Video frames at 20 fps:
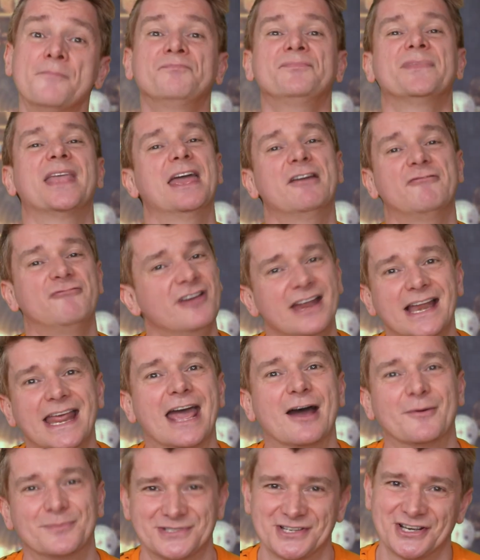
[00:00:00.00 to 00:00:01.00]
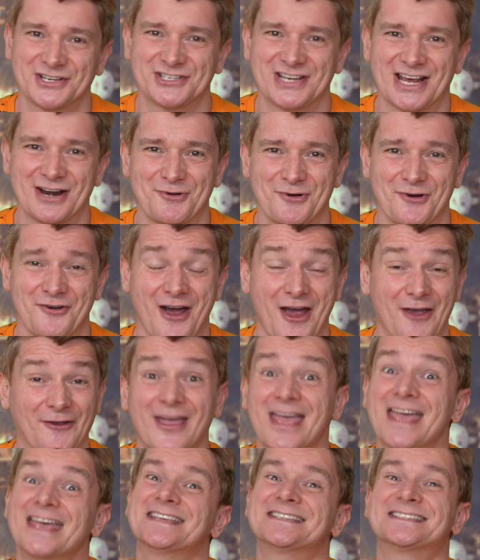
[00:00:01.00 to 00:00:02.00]
It really helps our channel grow.
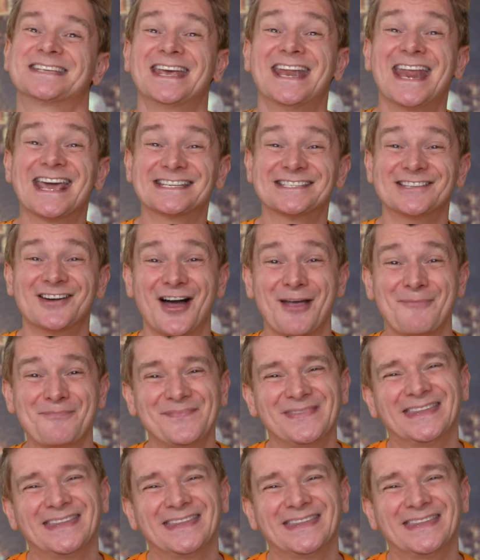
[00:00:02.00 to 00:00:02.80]
See you next time.